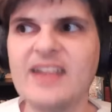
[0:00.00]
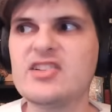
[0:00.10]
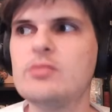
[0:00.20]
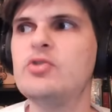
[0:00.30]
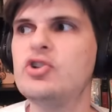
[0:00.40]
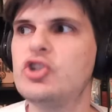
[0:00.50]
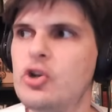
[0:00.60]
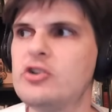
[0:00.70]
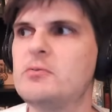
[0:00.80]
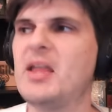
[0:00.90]
some good
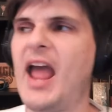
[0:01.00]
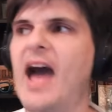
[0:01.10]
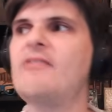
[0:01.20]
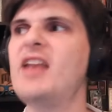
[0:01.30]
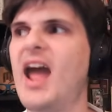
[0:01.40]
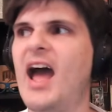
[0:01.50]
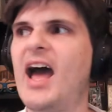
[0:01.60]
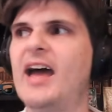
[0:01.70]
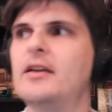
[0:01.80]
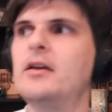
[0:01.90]
shooters, but they haven't
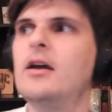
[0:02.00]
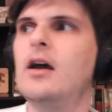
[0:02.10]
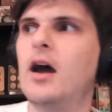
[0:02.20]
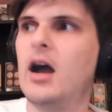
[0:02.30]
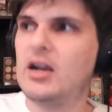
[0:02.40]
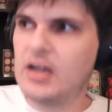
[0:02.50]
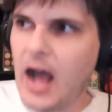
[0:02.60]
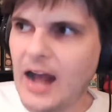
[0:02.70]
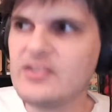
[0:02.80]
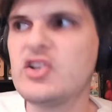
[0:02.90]
had a
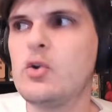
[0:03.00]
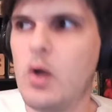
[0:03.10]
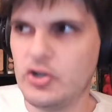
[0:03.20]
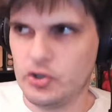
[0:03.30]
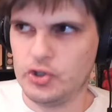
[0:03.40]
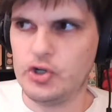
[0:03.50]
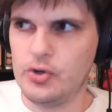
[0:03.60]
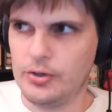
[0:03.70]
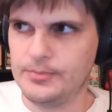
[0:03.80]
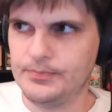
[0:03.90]
consequential
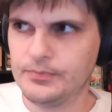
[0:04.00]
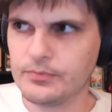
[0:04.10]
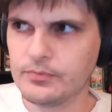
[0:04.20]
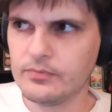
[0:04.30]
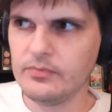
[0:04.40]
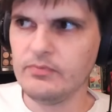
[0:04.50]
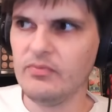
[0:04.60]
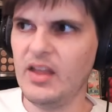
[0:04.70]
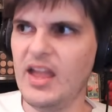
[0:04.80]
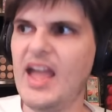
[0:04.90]
shooter,
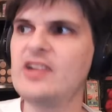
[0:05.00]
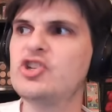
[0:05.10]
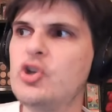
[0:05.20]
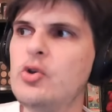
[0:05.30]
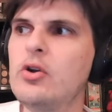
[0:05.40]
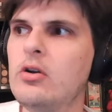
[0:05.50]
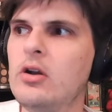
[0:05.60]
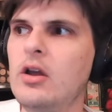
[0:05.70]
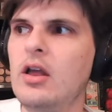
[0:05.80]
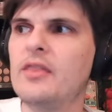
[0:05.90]
a
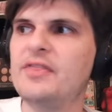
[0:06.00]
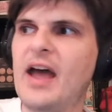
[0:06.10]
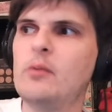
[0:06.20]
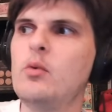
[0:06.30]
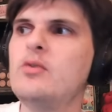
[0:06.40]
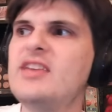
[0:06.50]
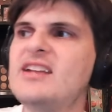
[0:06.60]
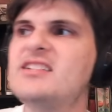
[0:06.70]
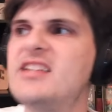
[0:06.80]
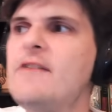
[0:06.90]
shooter that will
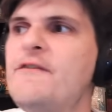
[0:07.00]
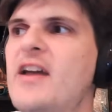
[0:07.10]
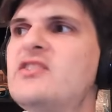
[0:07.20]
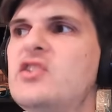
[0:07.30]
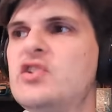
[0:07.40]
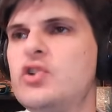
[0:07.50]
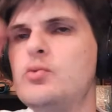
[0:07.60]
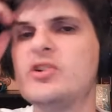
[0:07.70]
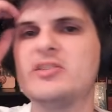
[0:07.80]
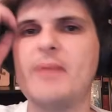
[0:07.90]
get defenses to
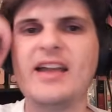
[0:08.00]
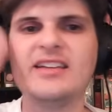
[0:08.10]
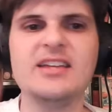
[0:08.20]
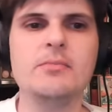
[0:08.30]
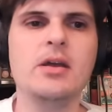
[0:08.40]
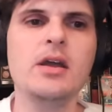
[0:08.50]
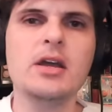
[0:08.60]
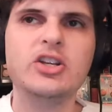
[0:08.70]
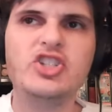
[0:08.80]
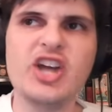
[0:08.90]
respect him
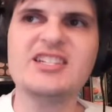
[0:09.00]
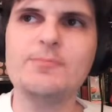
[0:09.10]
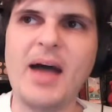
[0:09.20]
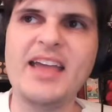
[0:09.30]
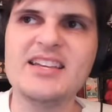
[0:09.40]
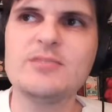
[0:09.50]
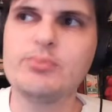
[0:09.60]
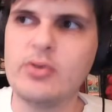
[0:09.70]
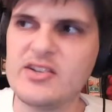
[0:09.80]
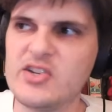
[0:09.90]
just by his
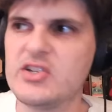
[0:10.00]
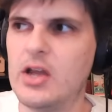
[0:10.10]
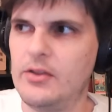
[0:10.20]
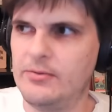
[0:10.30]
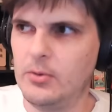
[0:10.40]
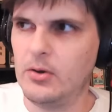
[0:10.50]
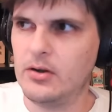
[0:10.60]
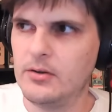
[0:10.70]
presence on the floor.